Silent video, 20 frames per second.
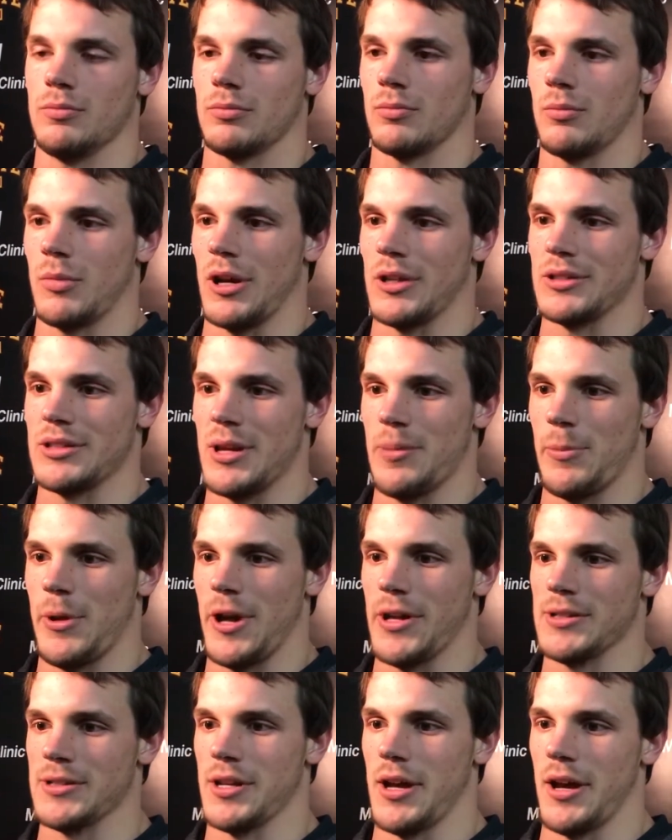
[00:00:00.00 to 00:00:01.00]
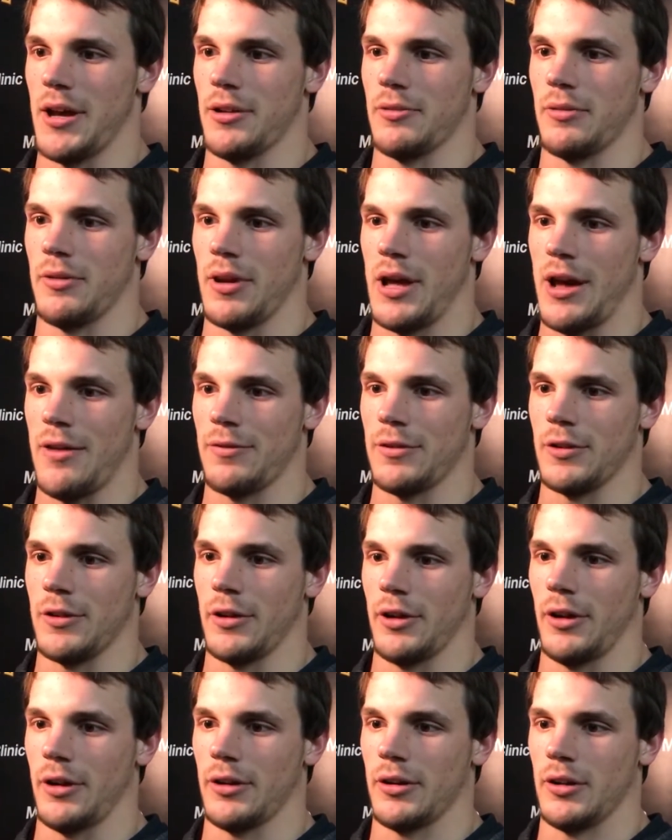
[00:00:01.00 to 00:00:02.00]
about 10 pounds on
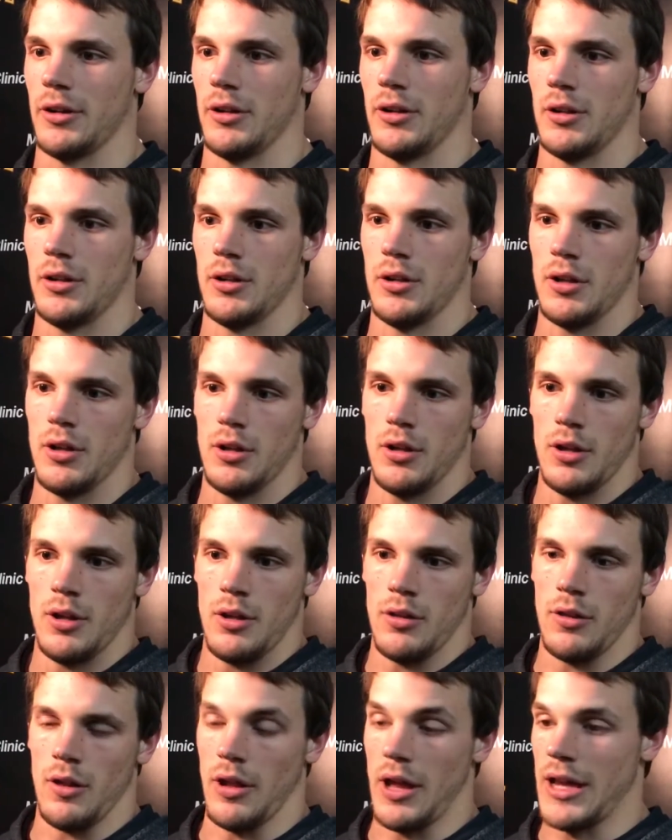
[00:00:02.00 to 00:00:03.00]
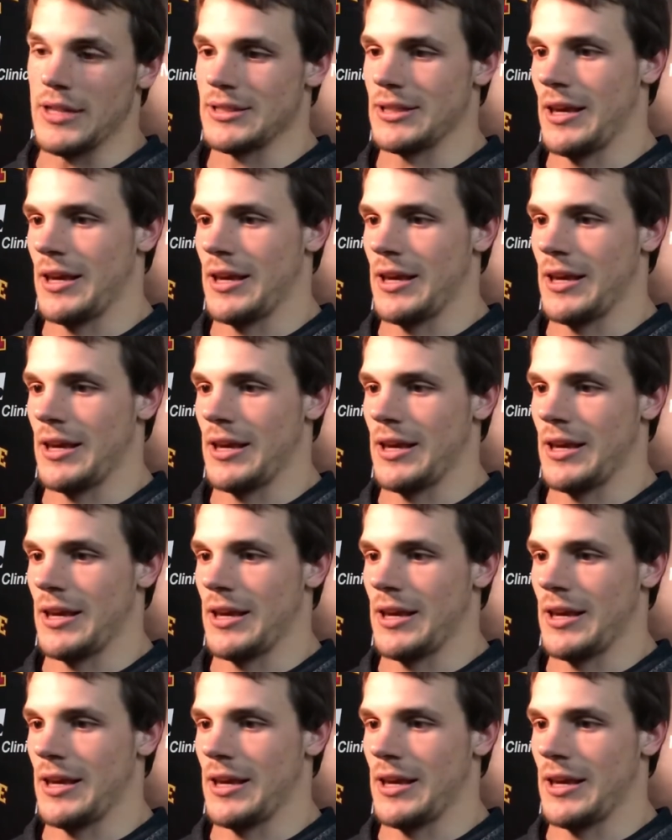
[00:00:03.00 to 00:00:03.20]
after the last